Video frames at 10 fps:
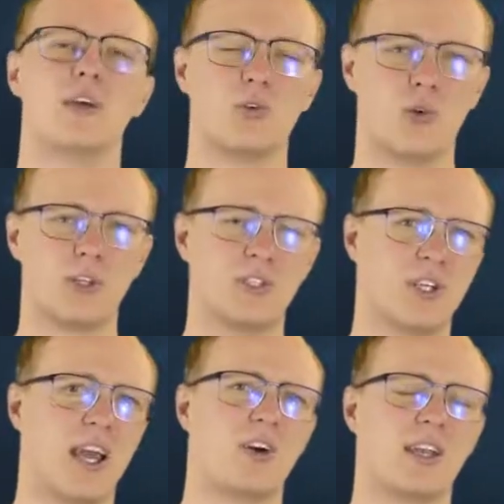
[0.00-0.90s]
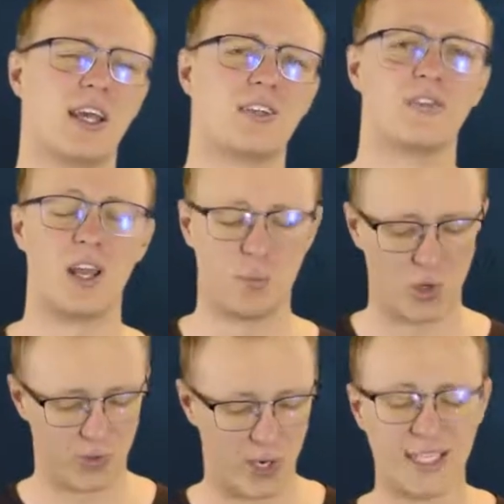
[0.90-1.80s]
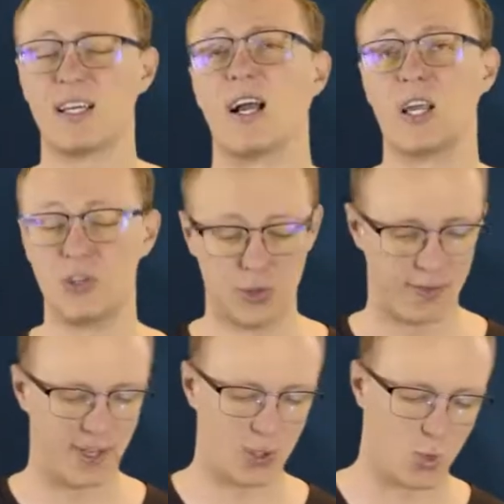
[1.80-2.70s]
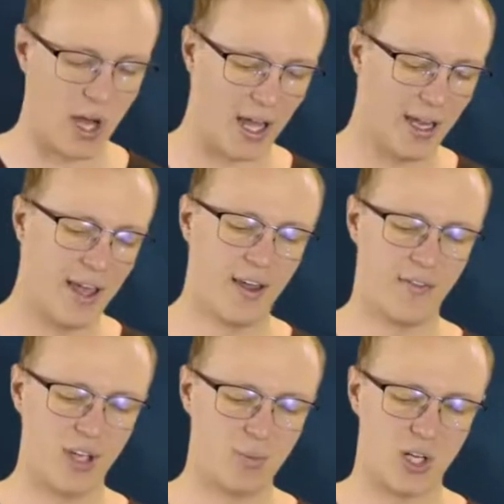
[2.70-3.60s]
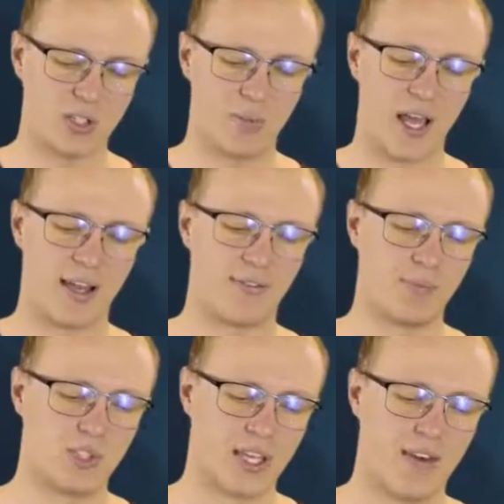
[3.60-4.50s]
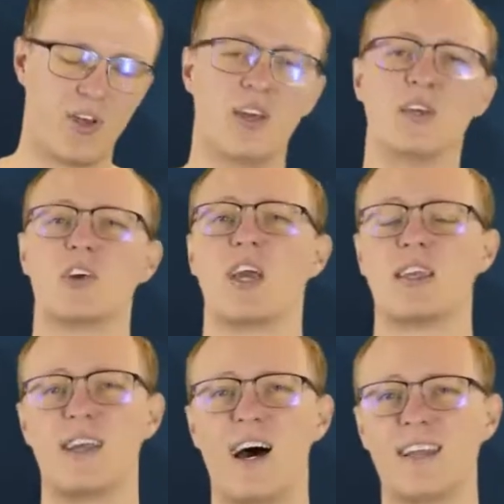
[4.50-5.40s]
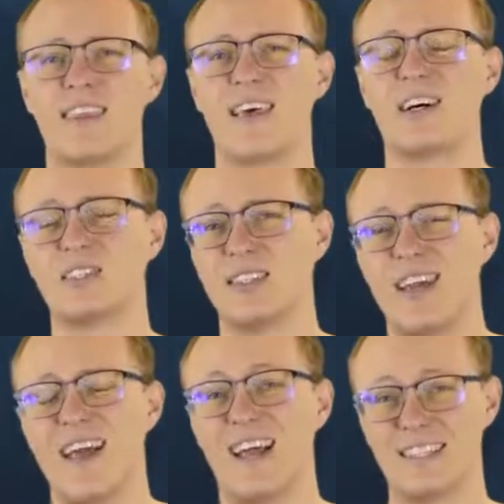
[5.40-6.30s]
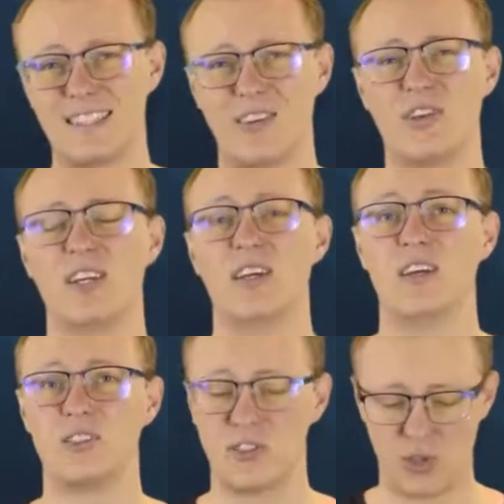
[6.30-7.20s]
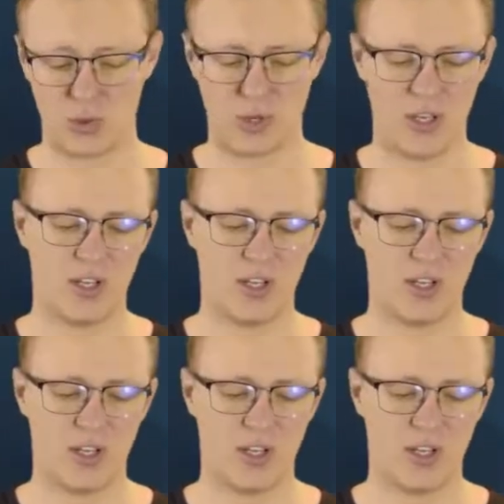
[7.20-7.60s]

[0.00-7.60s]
in order to calculate the number of ways I can do event y and then multiplying them together you get 9072.